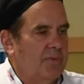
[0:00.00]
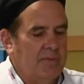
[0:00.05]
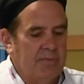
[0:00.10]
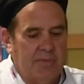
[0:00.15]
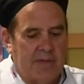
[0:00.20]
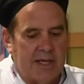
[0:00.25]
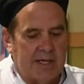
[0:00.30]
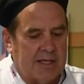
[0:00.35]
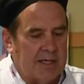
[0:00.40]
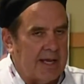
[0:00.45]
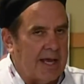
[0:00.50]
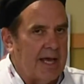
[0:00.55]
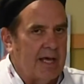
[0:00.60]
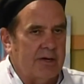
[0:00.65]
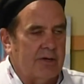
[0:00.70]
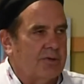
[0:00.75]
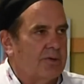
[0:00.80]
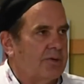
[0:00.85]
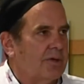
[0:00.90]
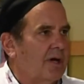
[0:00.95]
they can add
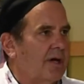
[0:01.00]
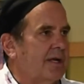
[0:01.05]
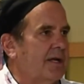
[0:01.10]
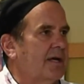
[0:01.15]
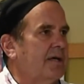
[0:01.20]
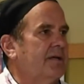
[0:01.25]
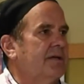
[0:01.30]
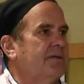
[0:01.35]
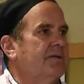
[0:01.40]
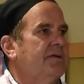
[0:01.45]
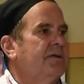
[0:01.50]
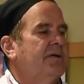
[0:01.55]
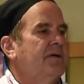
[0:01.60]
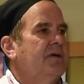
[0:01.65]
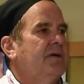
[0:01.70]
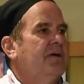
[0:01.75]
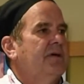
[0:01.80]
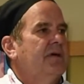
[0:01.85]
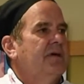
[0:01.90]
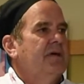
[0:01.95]
it or not add it.
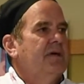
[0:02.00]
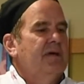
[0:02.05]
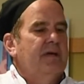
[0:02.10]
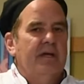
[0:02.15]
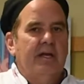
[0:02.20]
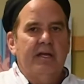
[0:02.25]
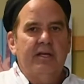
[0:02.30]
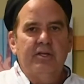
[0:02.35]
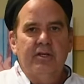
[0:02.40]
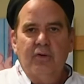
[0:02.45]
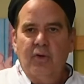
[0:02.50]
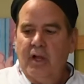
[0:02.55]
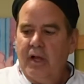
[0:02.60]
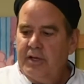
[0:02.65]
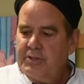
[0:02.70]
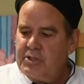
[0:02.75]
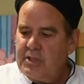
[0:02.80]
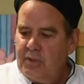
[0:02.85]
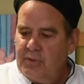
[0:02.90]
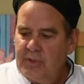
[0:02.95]
And you'll
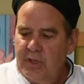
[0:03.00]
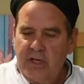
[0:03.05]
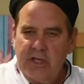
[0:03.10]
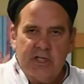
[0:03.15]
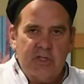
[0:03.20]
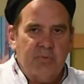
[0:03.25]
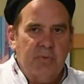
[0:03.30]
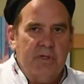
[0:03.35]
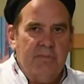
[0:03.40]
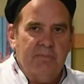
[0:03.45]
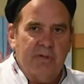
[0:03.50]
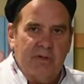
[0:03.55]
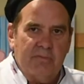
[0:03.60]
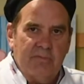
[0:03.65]
also notice we